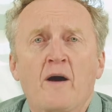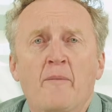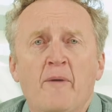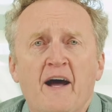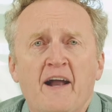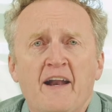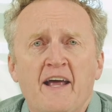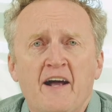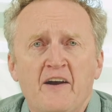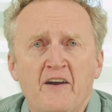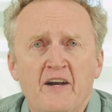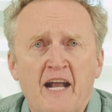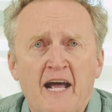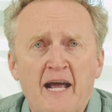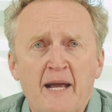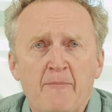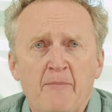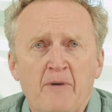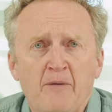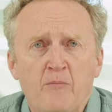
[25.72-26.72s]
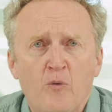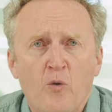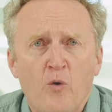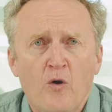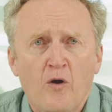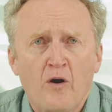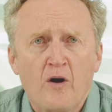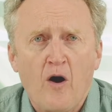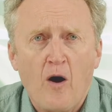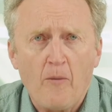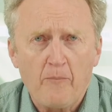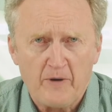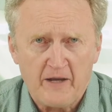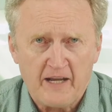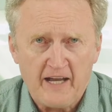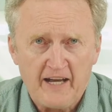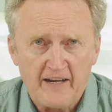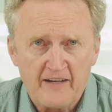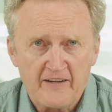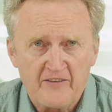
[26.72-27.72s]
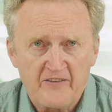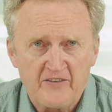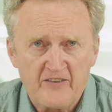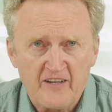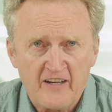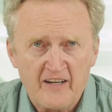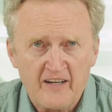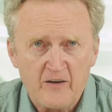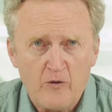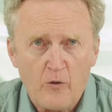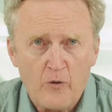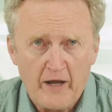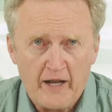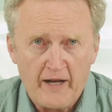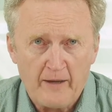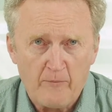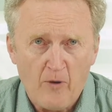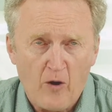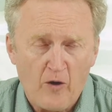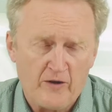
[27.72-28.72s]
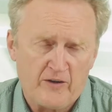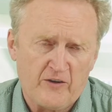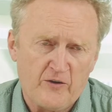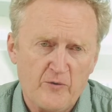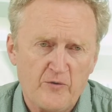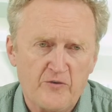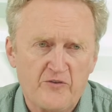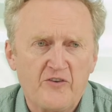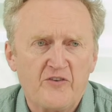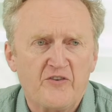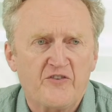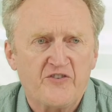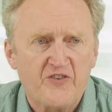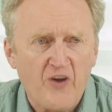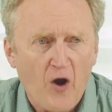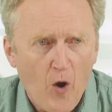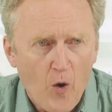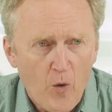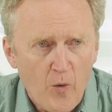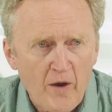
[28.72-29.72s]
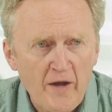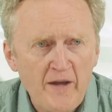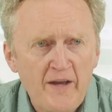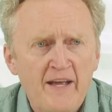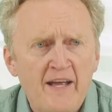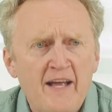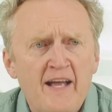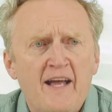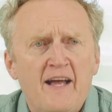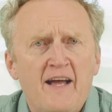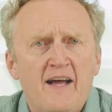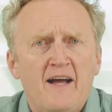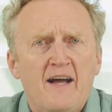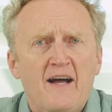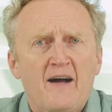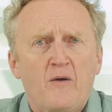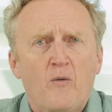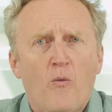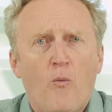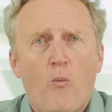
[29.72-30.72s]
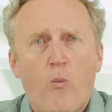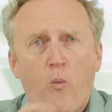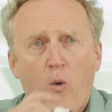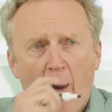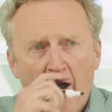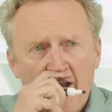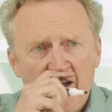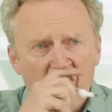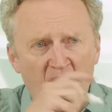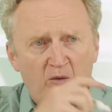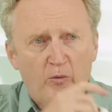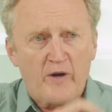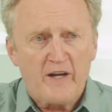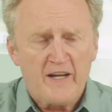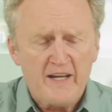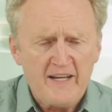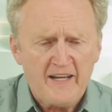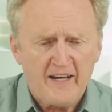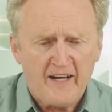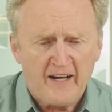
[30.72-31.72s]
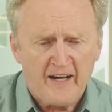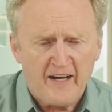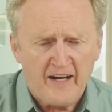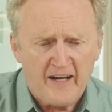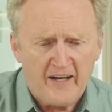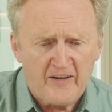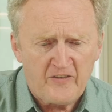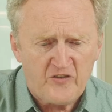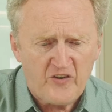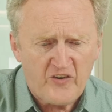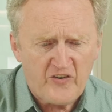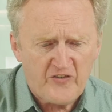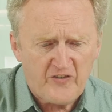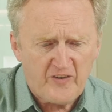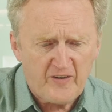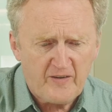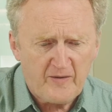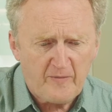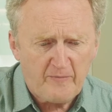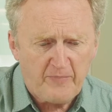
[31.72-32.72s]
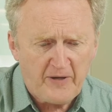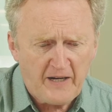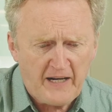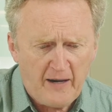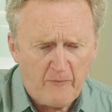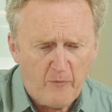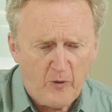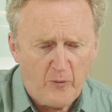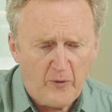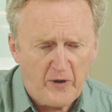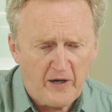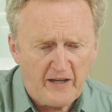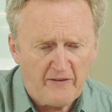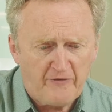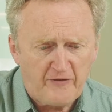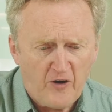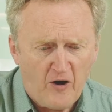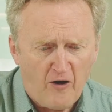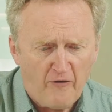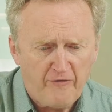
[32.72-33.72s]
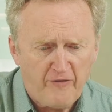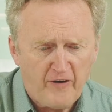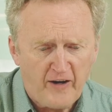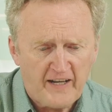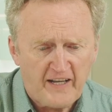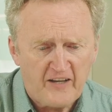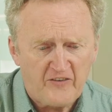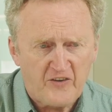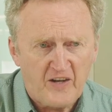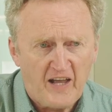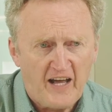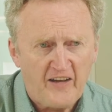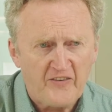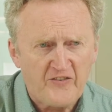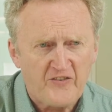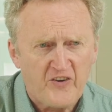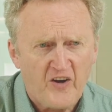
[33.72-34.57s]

about how to name more complicated uh, organic molecules. So, why don't we uh, just pick up where we left off, I guess, last